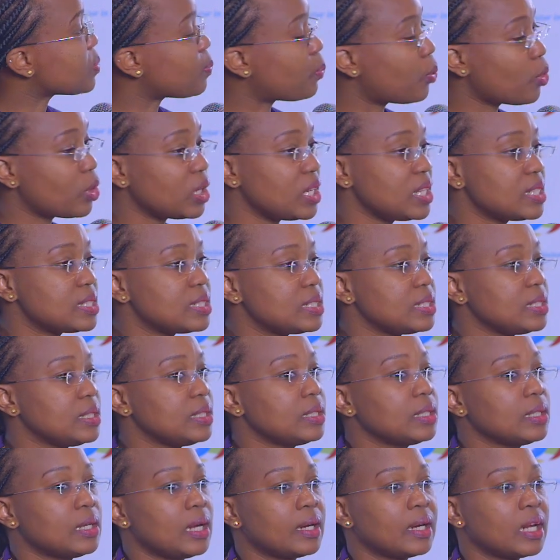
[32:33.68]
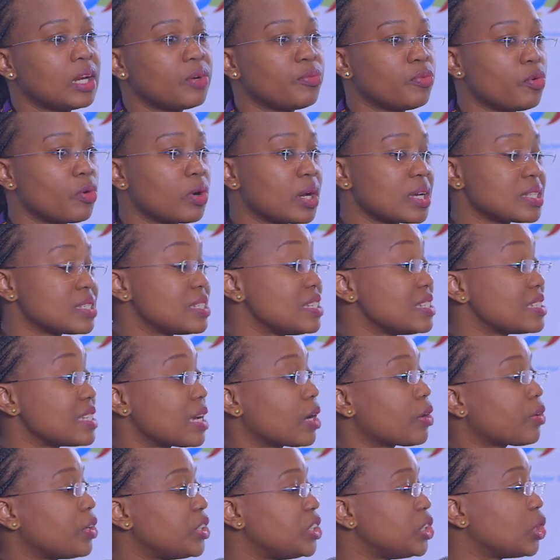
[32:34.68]
policy and advocacy is
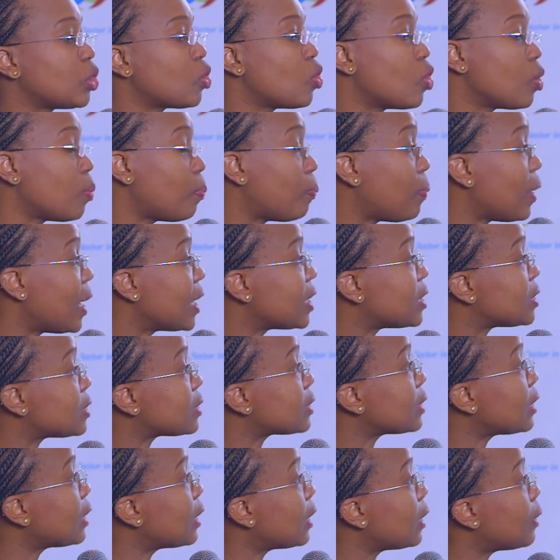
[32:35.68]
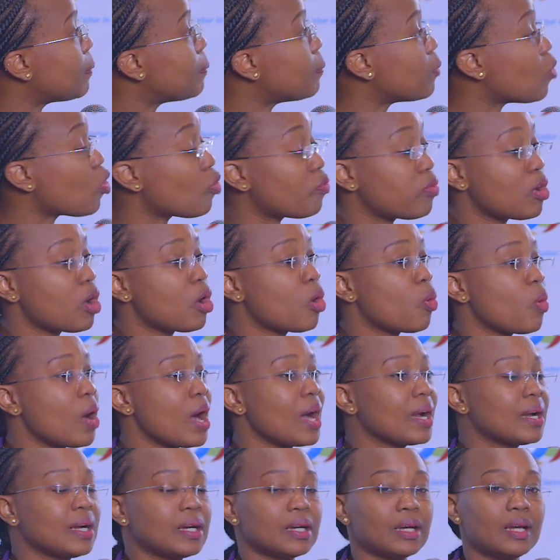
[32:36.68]
a critical part of our
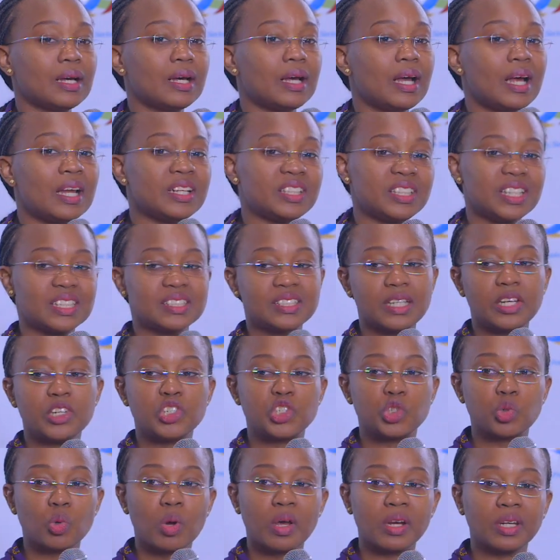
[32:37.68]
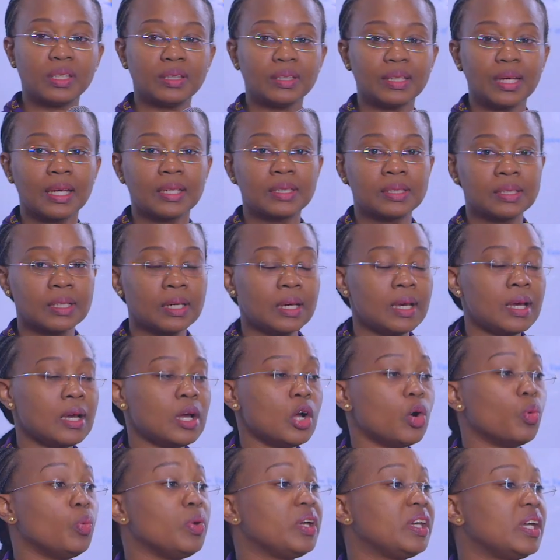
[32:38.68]
work, and just ensuring that
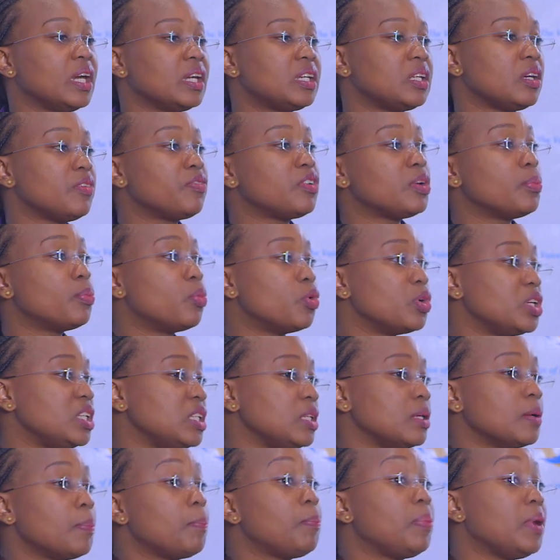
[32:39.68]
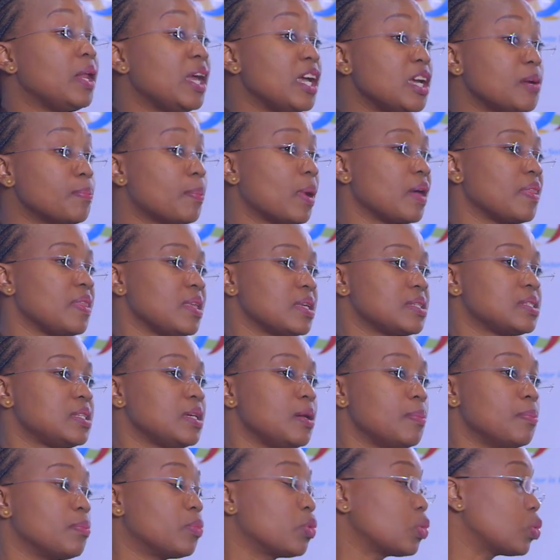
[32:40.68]
we get everybody playing by the
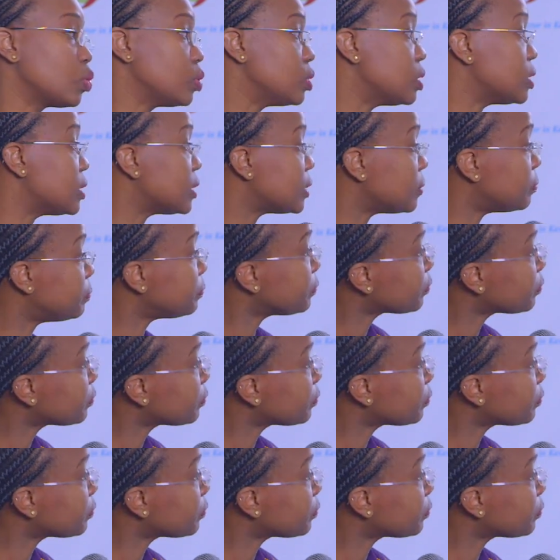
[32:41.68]
same rules.